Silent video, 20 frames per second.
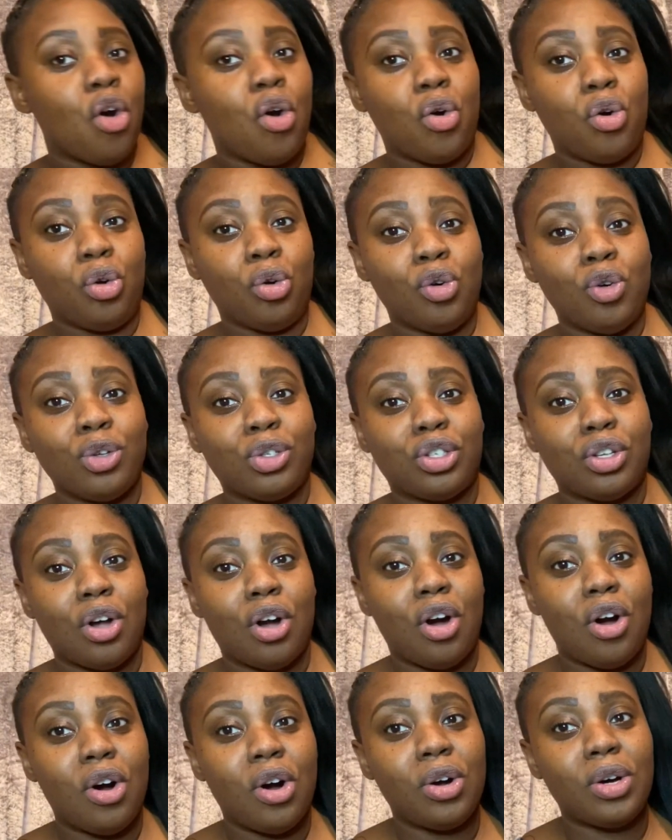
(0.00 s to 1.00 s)

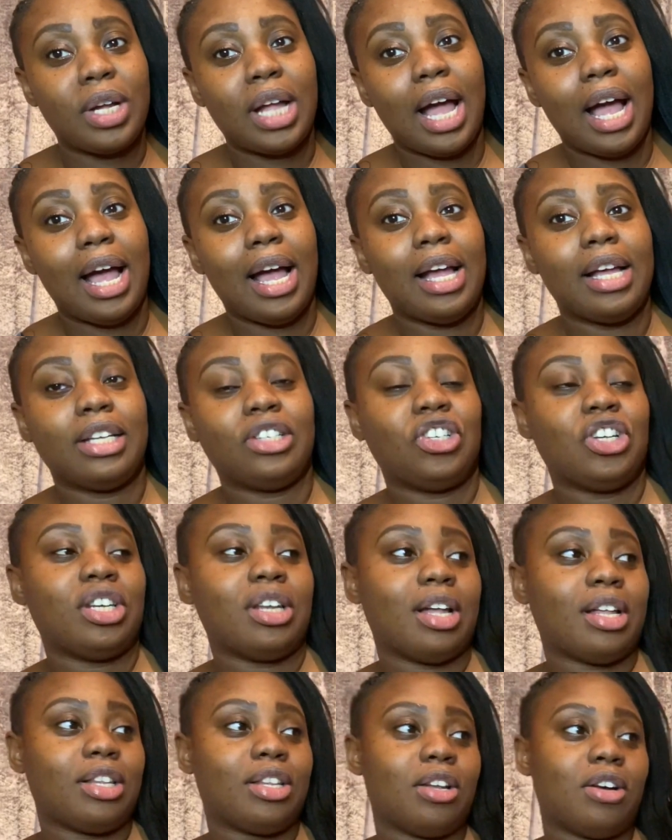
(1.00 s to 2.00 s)
Also, guys, you
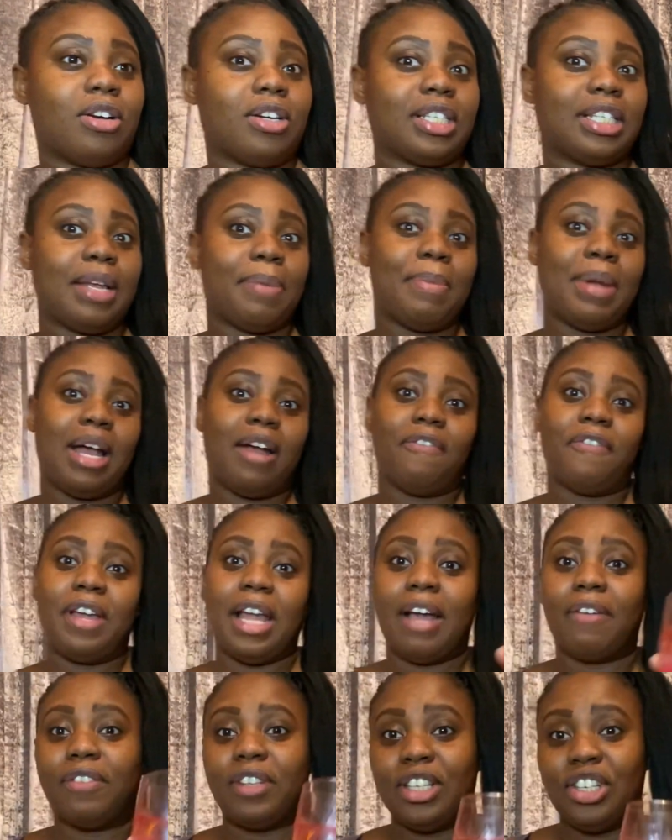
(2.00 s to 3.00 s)
don't know, I send me off
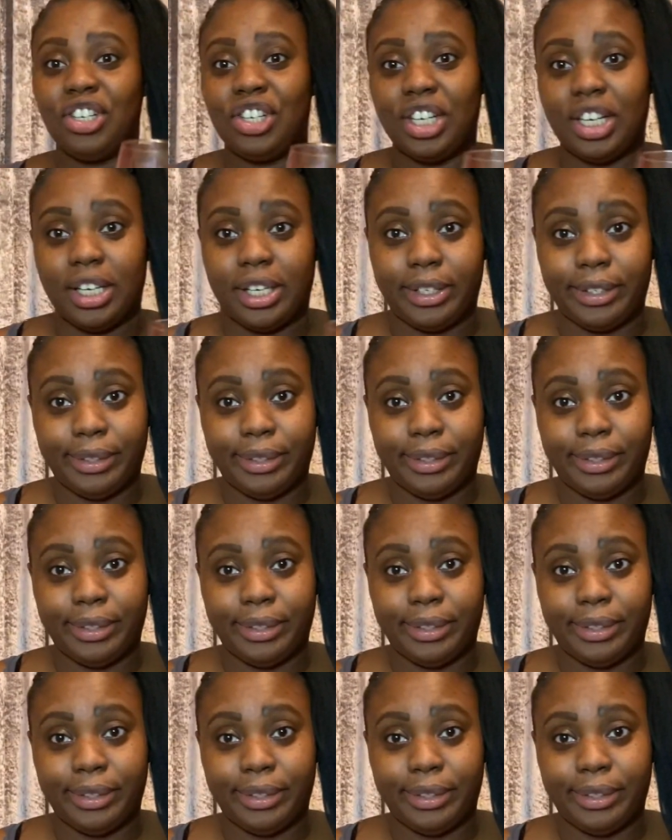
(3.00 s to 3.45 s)
after gin.